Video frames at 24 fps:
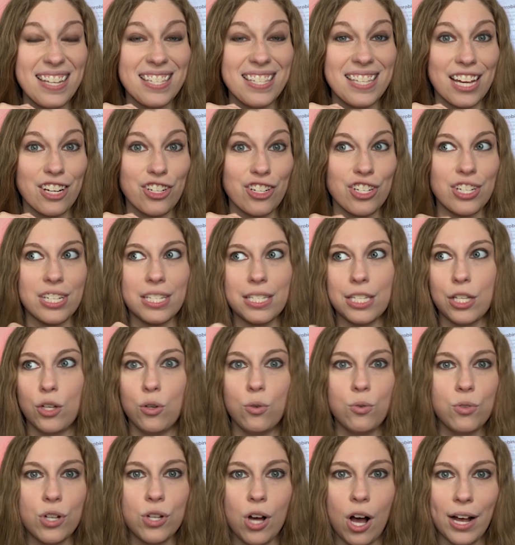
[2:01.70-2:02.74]
section to see
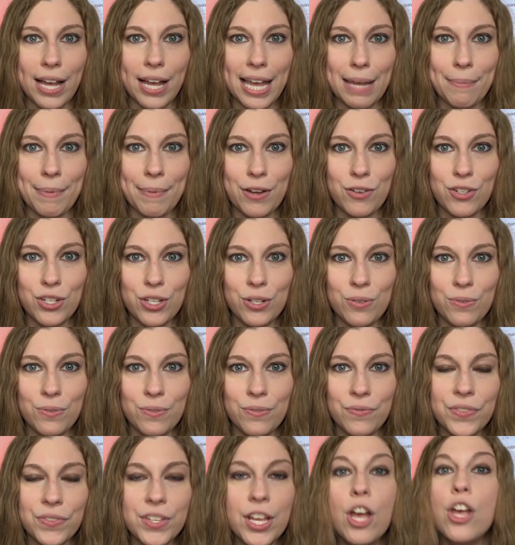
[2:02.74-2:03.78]
who's talking about you.
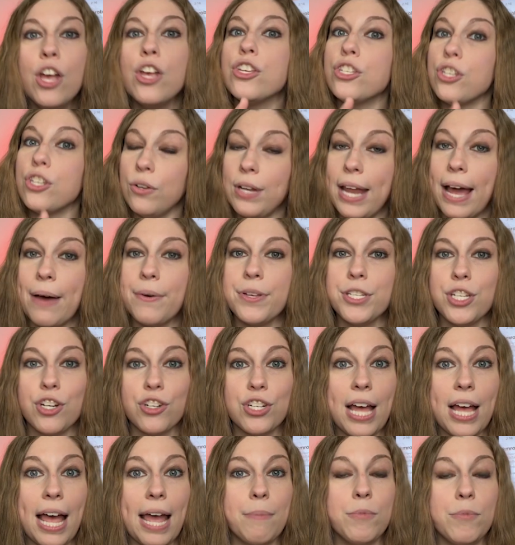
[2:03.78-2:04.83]
So now is your
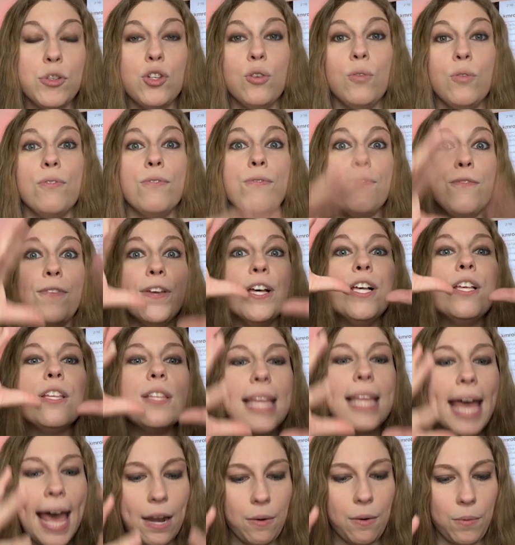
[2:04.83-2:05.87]
time to fill
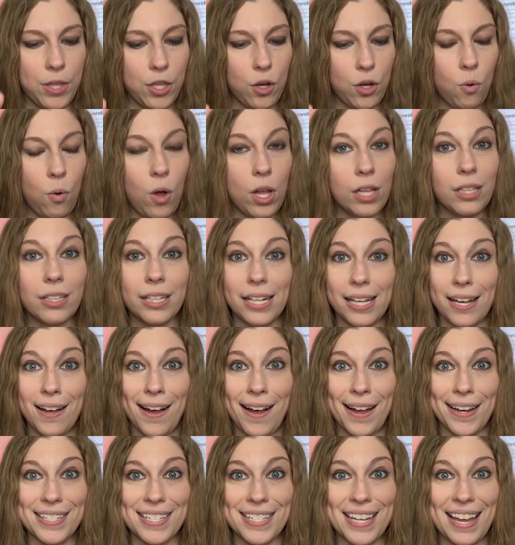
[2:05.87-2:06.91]
that with quality
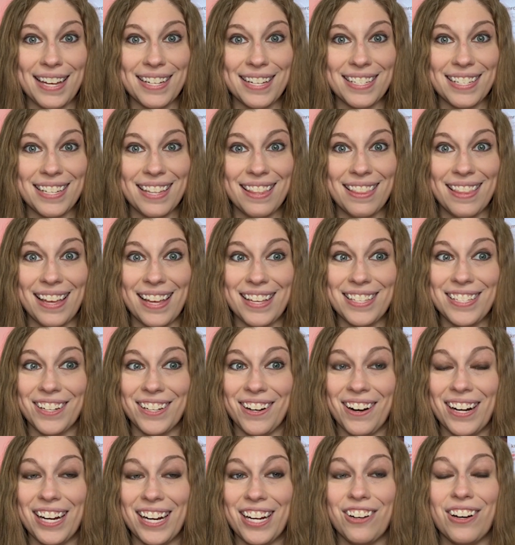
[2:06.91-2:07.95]
content. Things you're
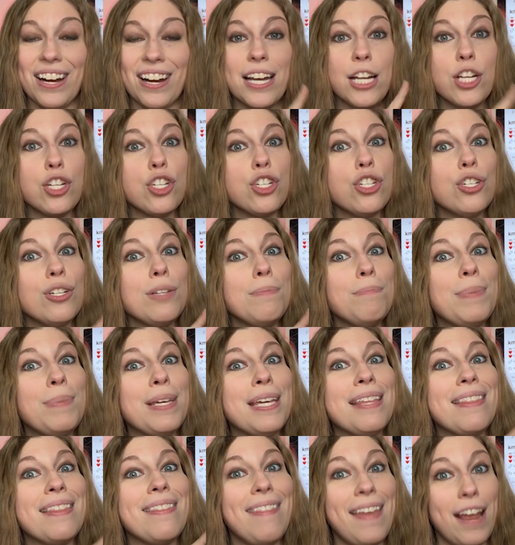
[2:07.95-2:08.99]
already creating should
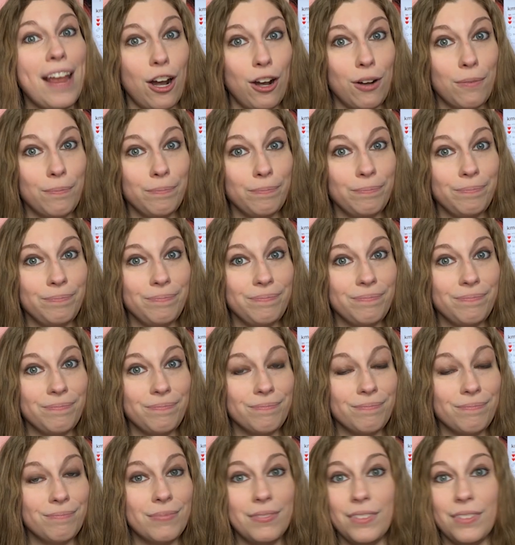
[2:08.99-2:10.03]
be there.
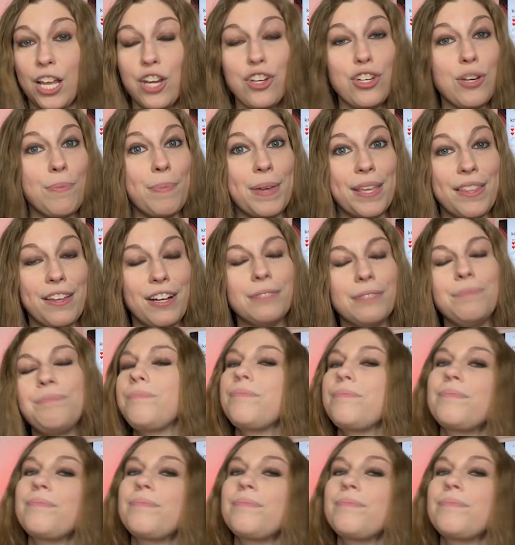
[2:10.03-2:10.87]
They should be there.